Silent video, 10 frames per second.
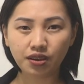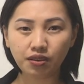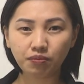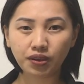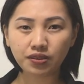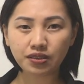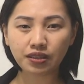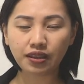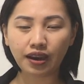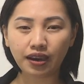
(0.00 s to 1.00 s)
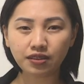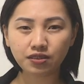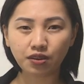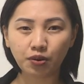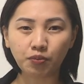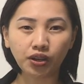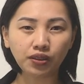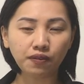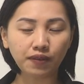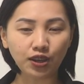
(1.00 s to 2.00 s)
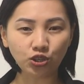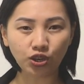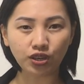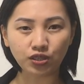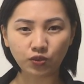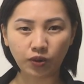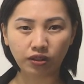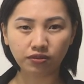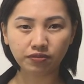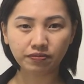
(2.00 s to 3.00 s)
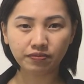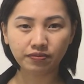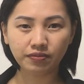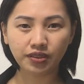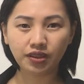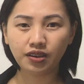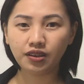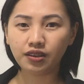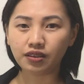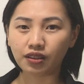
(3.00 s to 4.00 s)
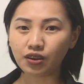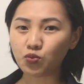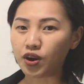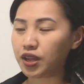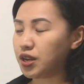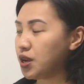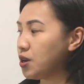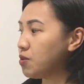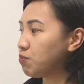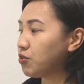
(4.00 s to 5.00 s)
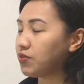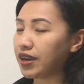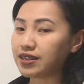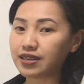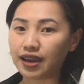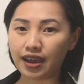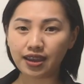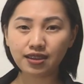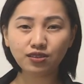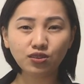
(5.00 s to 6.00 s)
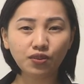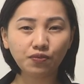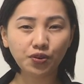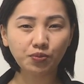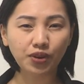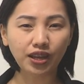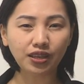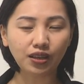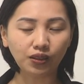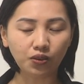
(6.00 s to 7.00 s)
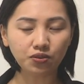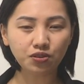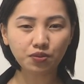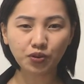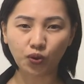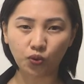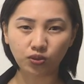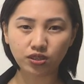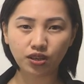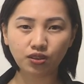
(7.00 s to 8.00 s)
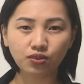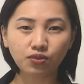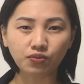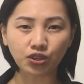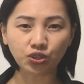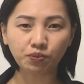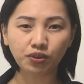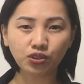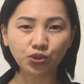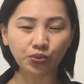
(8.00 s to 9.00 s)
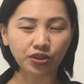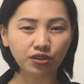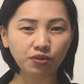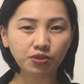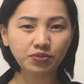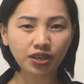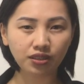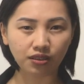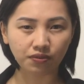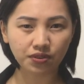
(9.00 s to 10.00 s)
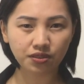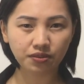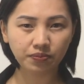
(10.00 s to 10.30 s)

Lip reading: Because it guides their motivation as well. Another one, provide guides for breaking long-term goals into reachable short-term objectives.